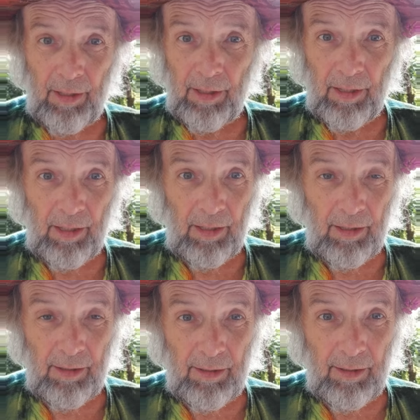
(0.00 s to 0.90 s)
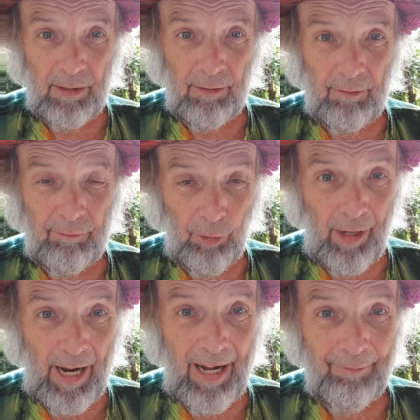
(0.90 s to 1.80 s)
For
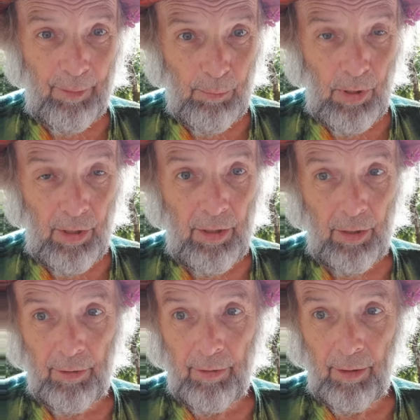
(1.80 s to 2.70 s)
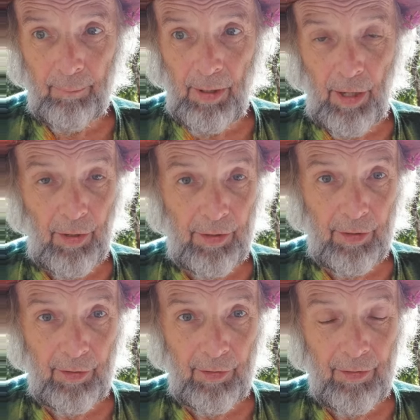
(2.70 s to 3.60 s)
500,000
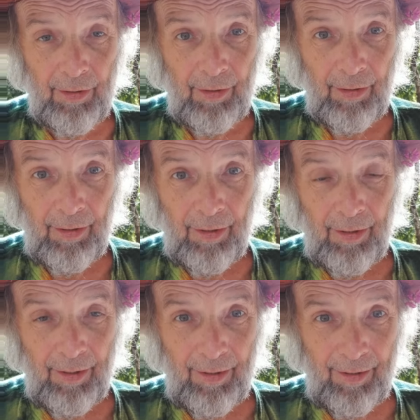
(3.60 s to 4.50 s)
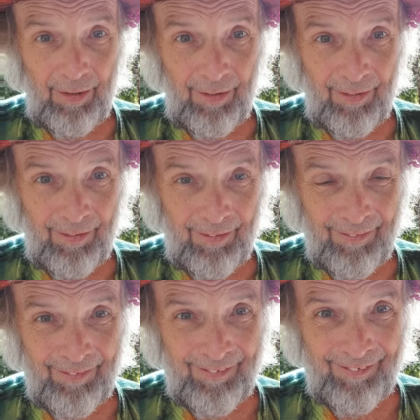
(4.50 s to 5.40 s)
American
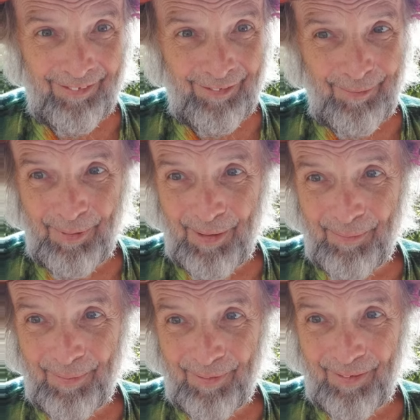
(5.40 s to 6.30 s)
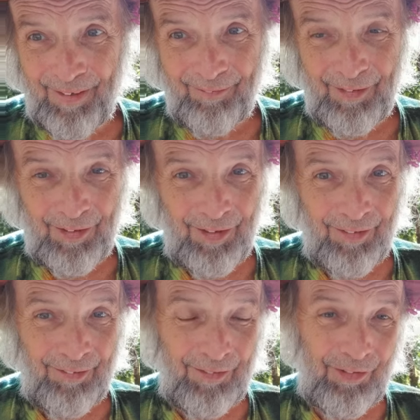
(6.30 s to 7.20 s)
earth people every
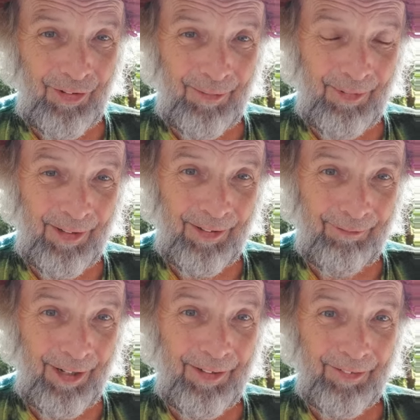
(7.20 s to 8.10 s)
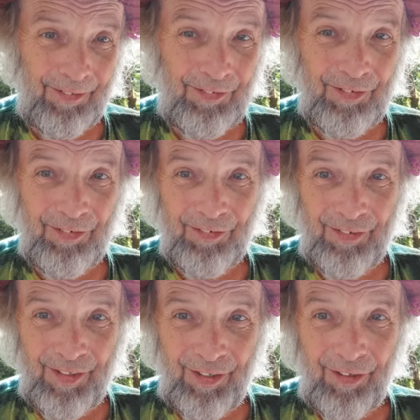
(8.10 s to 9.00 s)
year who enjoy marijuana, this is
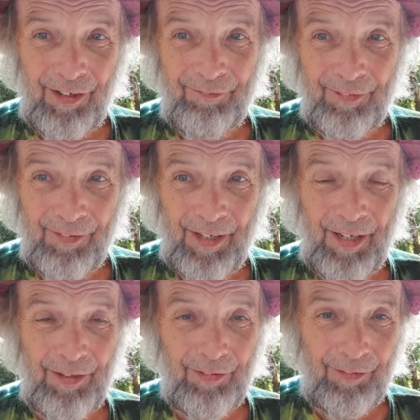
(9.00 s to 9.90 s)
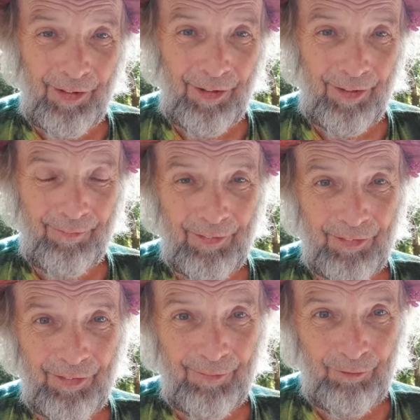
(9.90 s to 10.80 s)
the awful annual
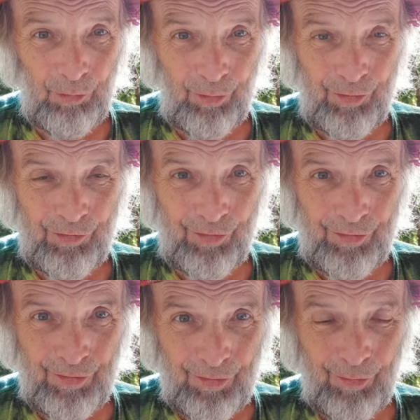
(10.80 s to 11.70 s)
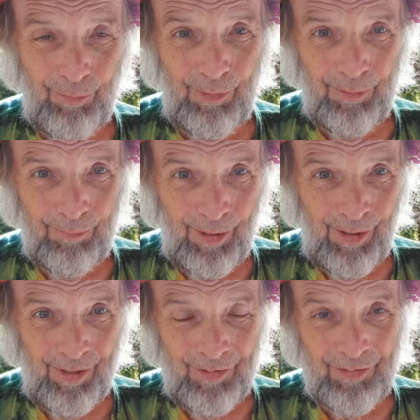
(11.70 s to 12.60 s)
harvest of tortured human
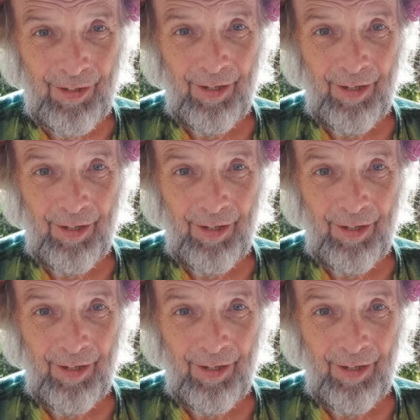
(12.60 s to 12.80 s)
bodies.